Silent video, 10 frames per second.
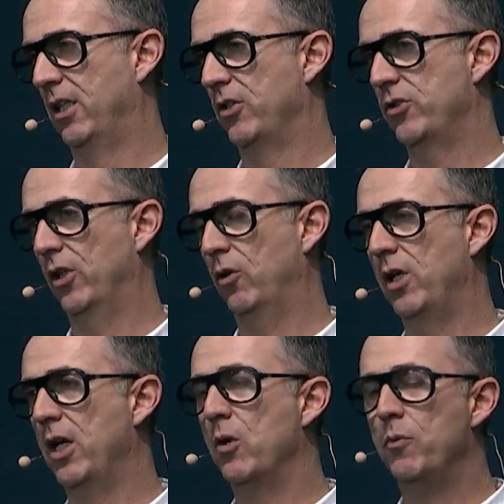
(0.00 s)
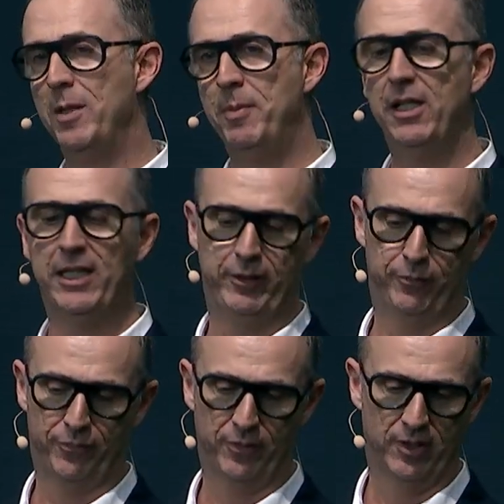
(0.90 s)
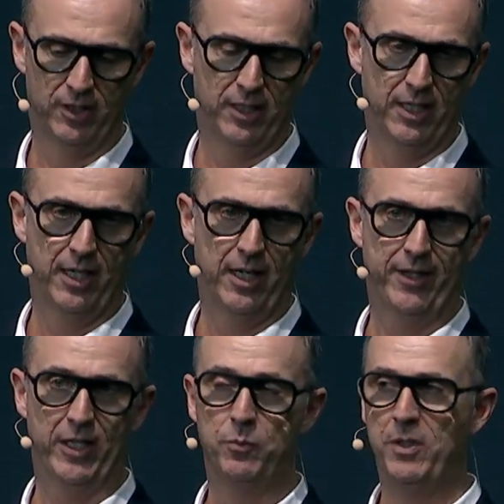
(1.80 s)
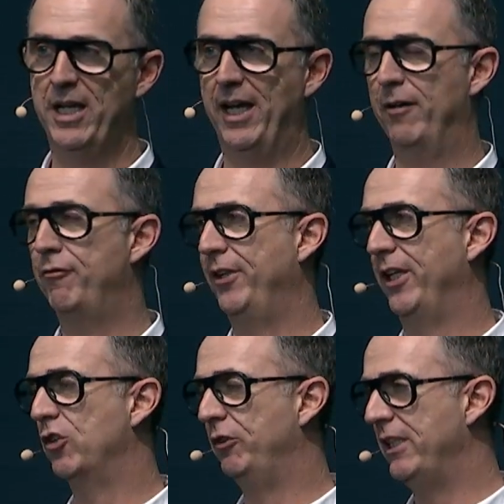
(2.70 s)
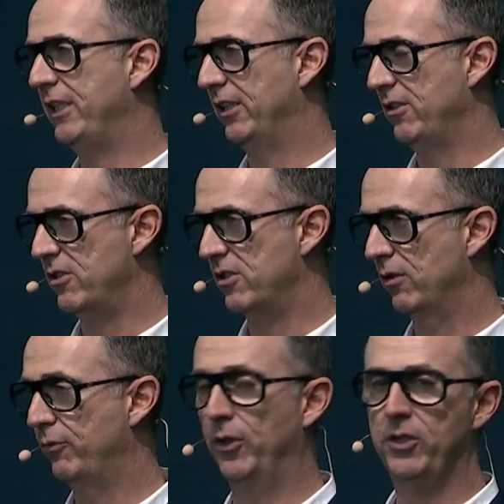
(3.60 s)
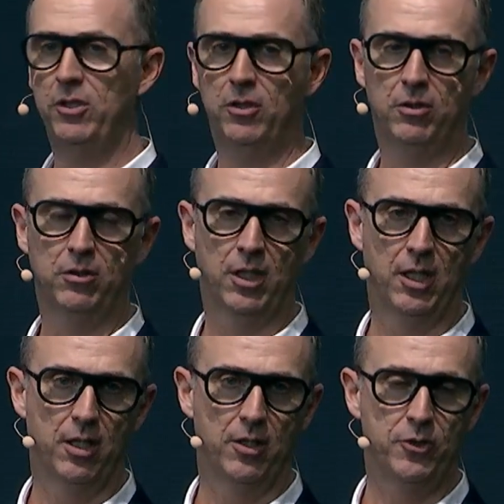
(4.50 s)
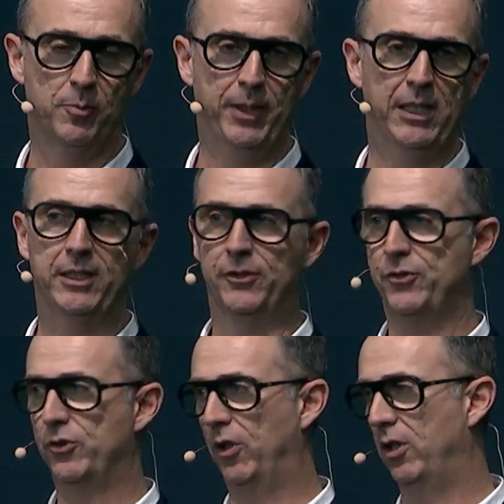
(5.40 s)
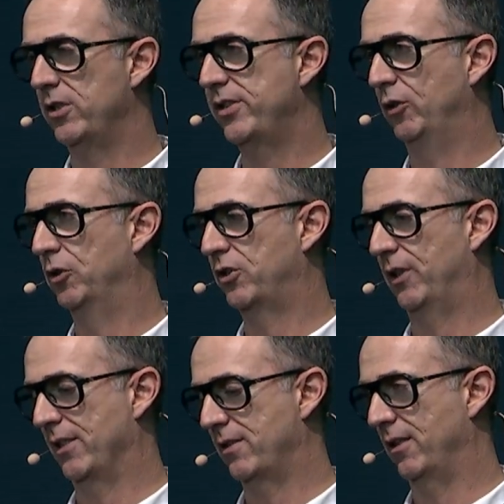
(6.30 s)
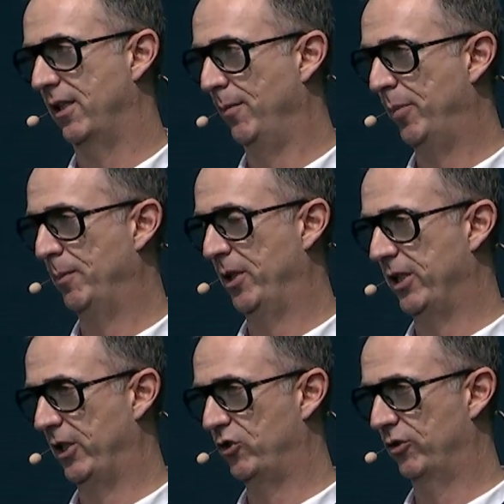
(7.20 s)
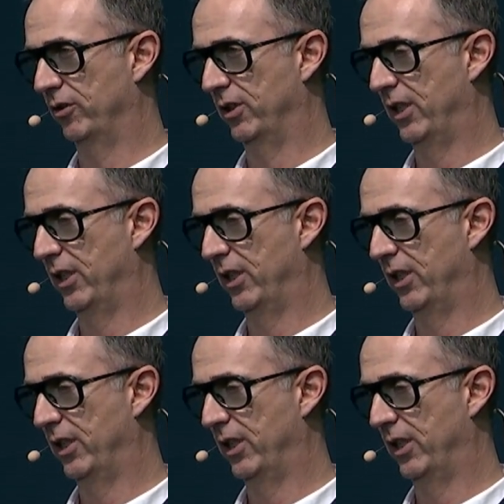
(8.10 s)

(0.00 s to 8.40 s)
So we believe that we have the ingredients for you to build a strong Zero Trust implementation.